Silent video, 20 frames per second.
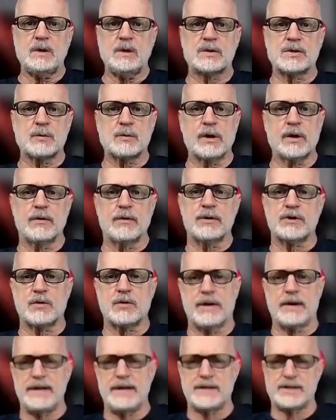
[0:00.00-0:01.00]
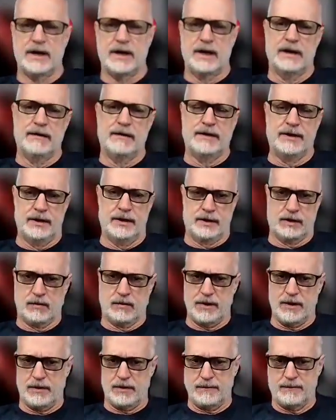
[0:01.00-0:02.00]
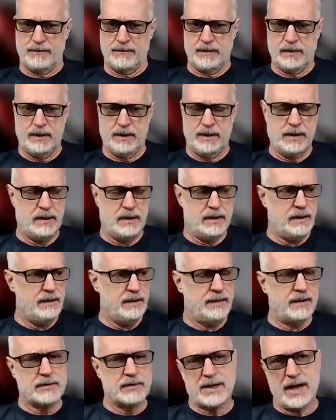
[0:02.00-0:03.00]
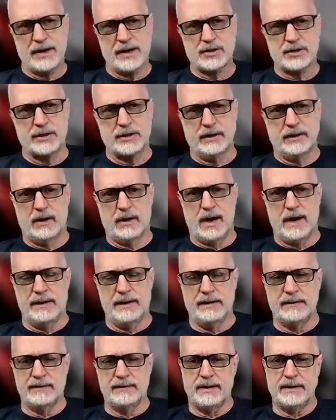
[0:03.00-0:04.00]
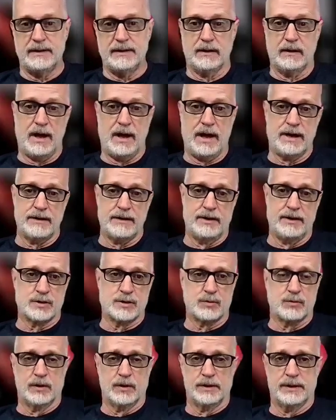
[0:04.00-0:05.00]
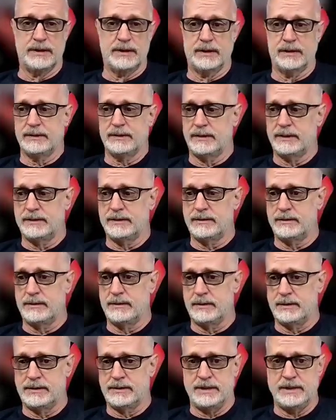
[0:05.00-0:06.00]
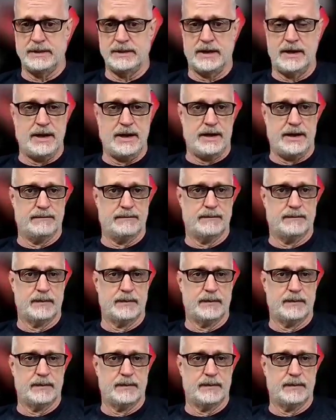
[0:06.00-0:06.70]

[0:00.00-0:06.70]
So what are the traits of an integrator? There's actually a lot, and a lot of it is really in DNA.